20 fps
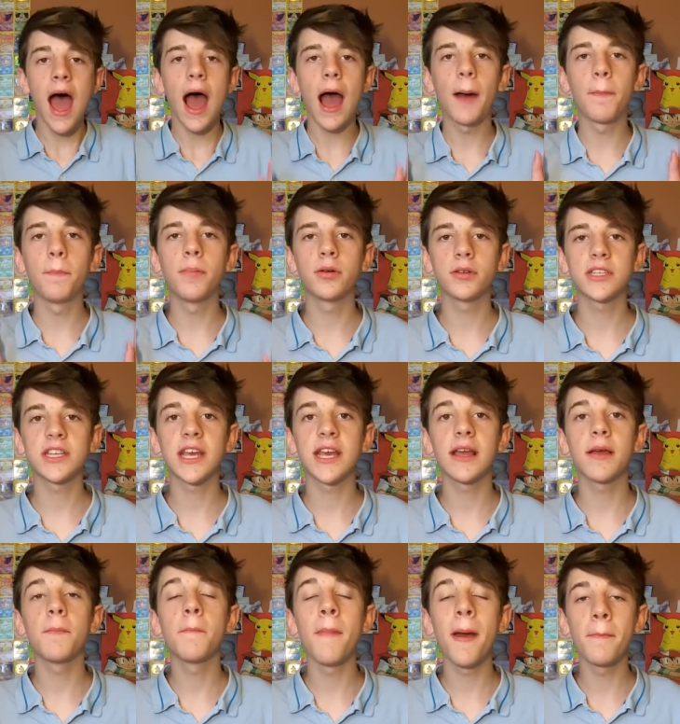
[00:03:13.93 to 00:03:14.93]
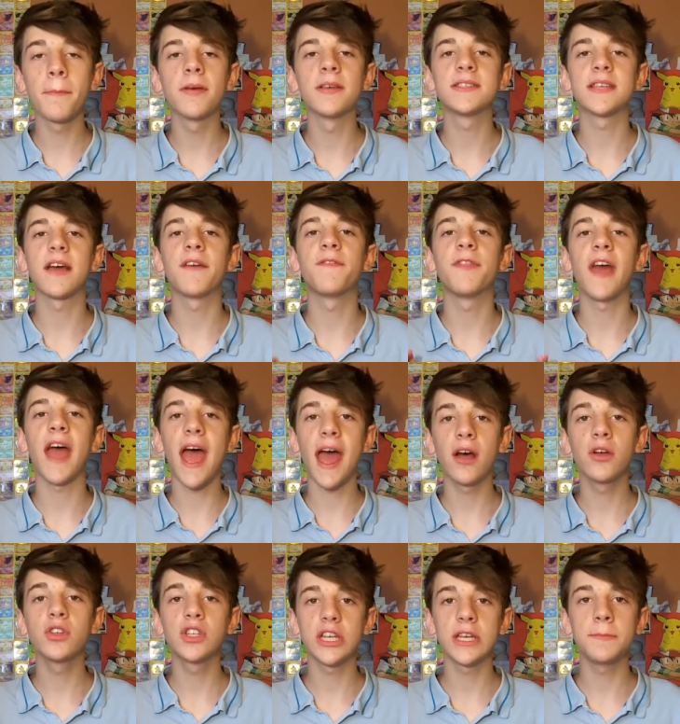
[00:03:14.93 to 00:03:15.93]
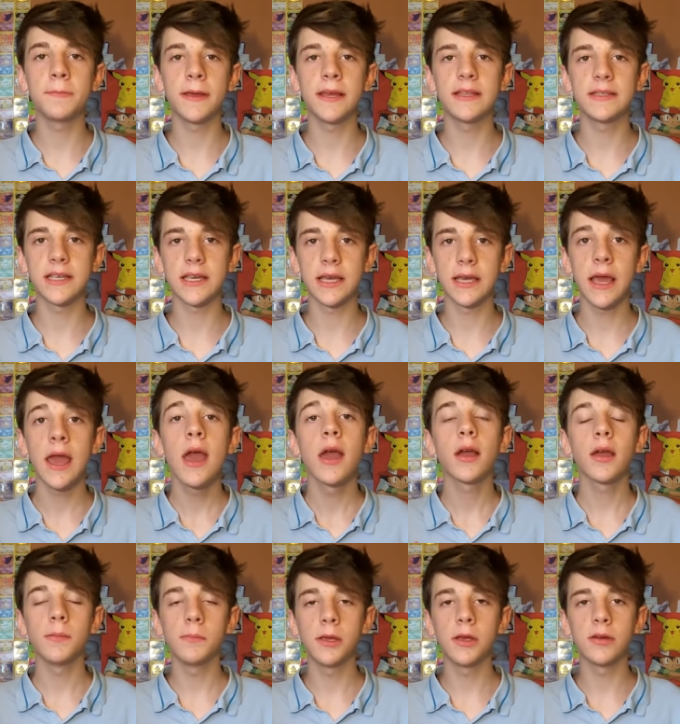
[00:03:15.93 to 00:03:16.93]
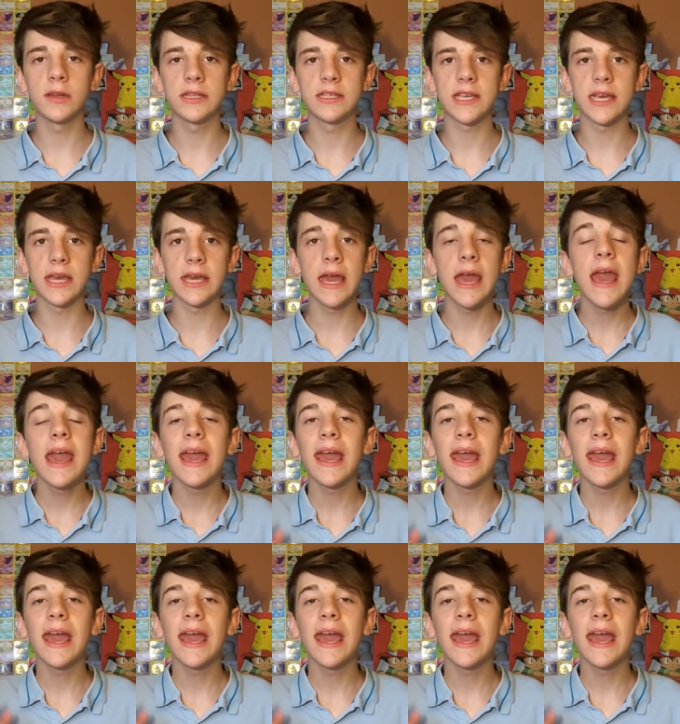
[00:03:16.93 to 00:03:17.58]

are putting members of the LGBT community